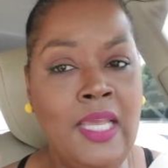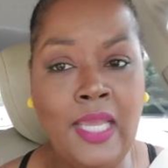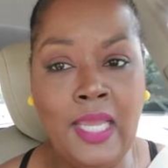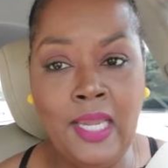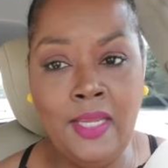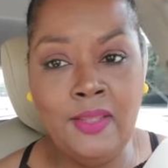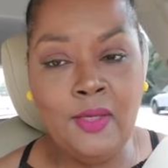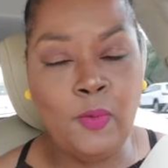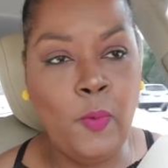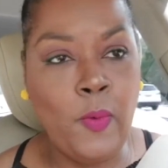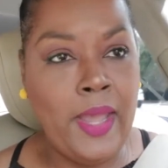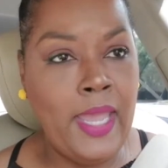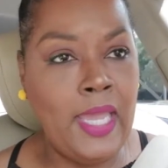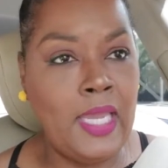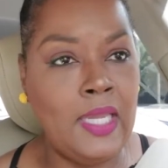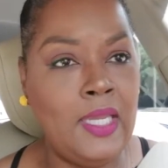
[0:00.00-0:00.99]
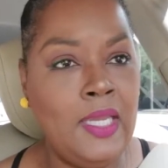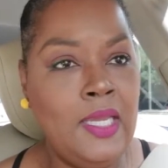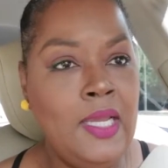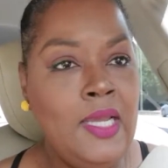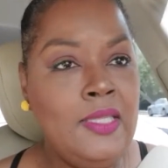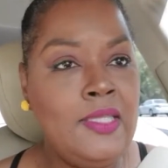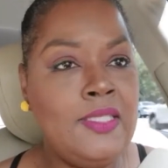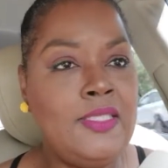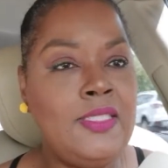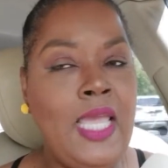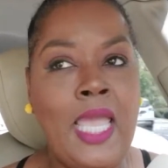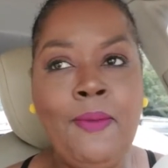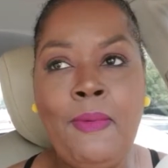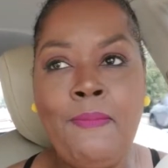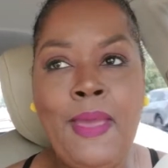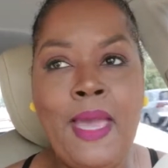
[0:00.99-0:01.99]
Either way, the
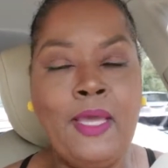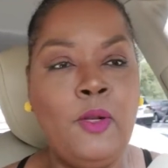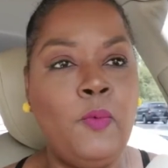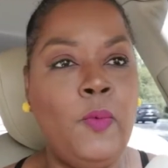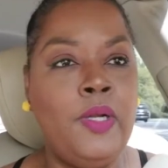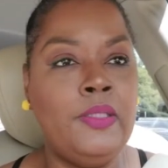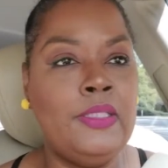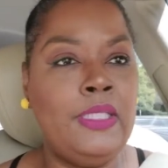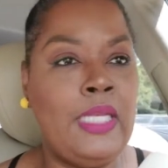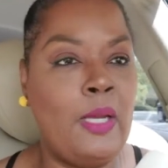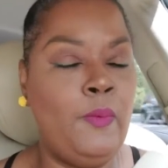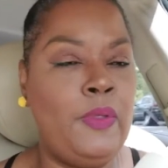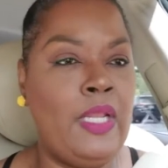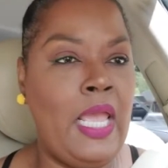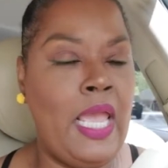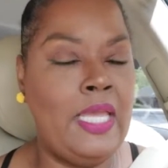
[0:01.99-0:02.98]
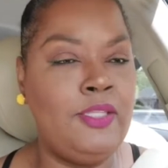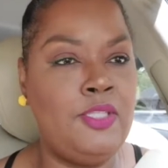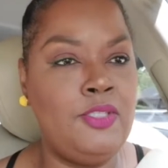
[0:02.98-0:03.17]
same amount of work that I would have had to